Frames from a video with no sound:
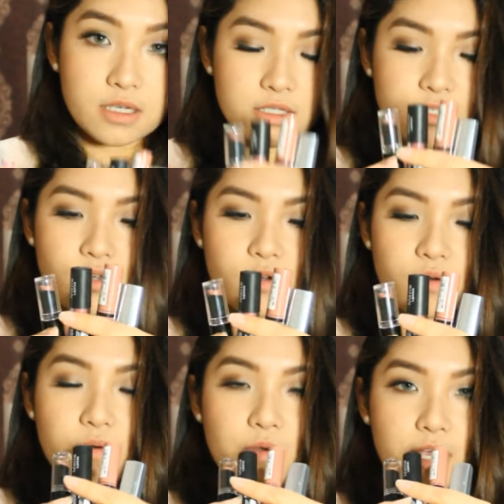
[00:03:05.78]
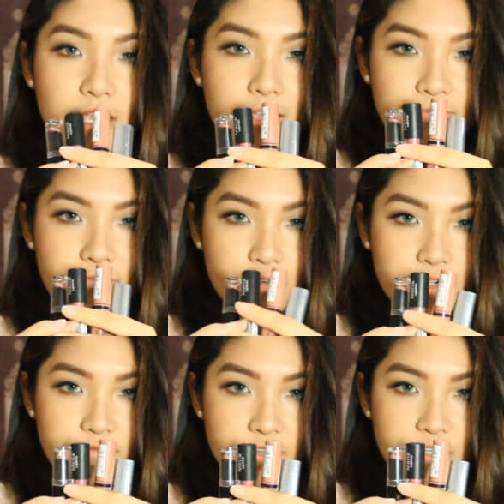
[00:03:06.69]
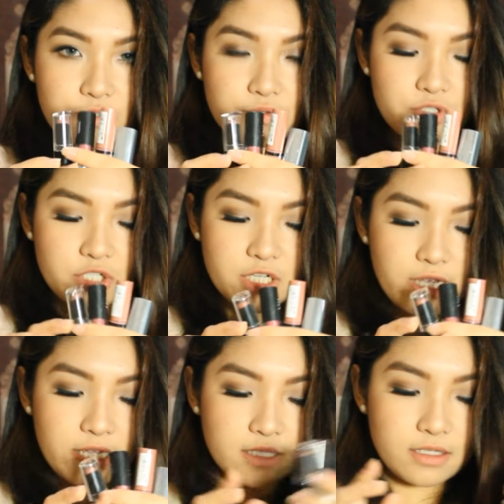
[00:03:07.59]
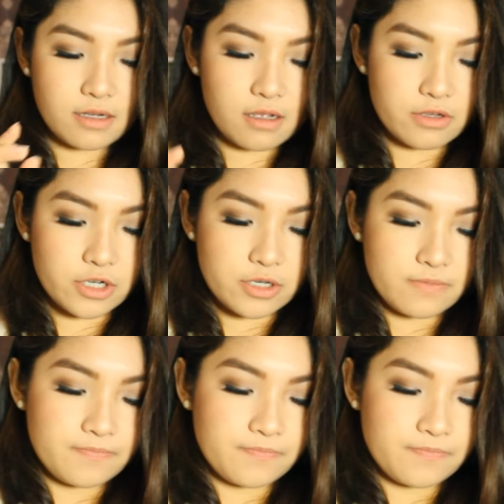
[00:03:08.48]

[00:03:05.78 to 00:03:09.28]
So I have four different nude shades color